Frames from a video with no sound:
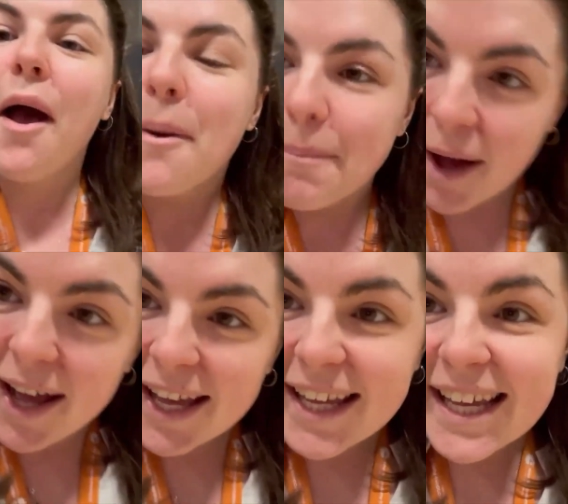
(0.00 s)

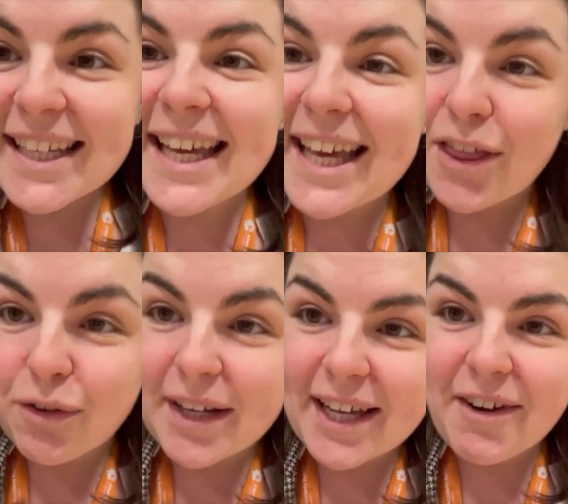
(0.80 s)
My year
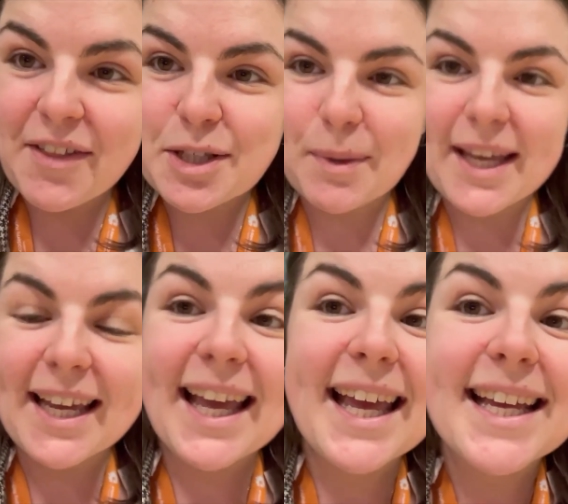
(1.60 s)
three hero this week
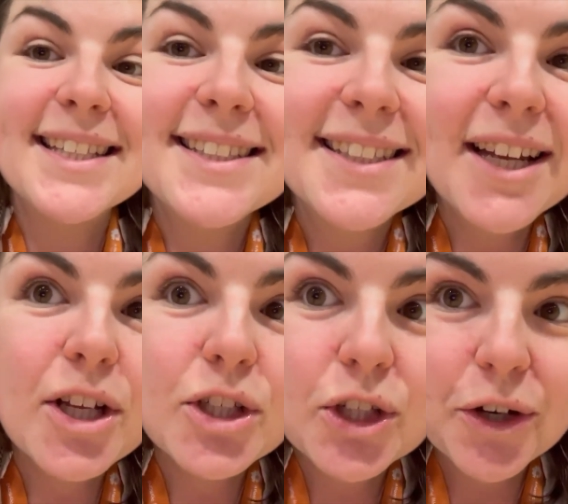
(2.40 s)
is
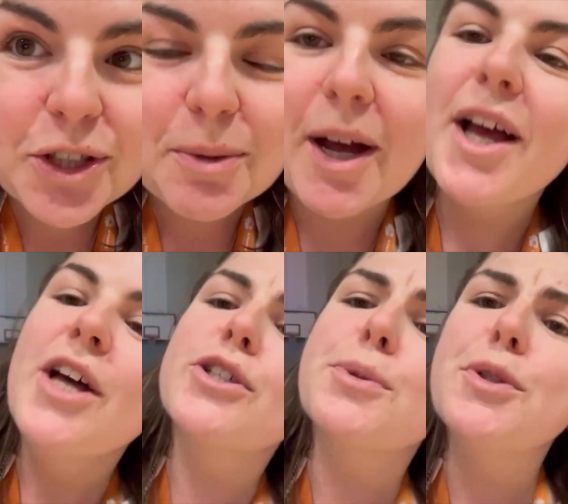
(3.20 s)
Joshua.
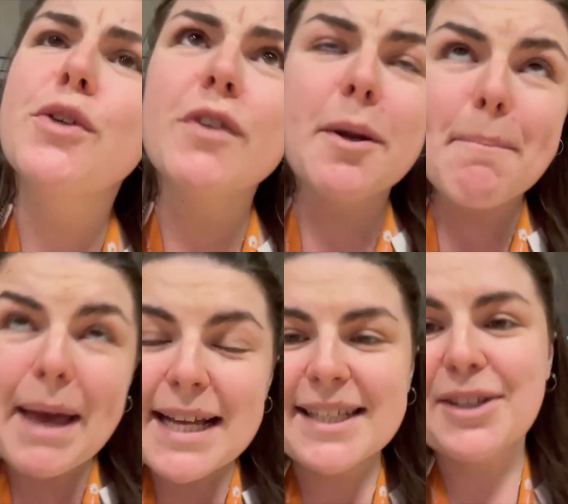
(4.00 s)
Joshua, you've done
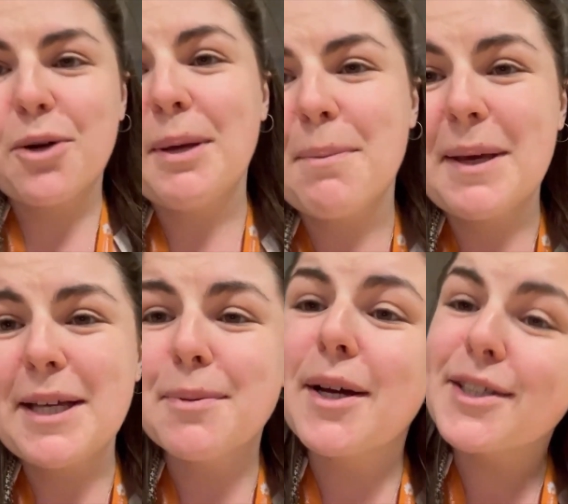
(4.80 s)
amazing in your
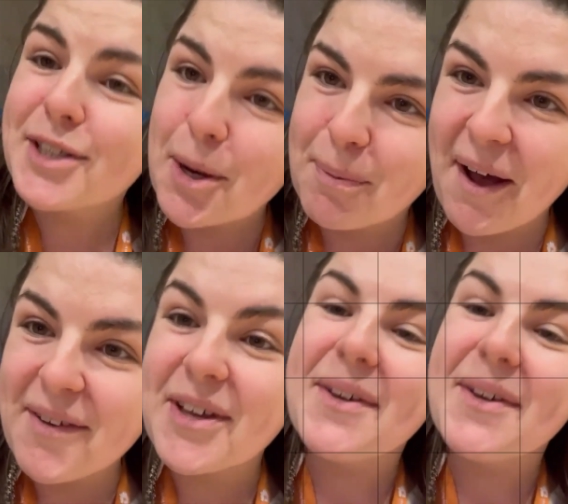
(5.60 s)
PPs. We are so proud of you.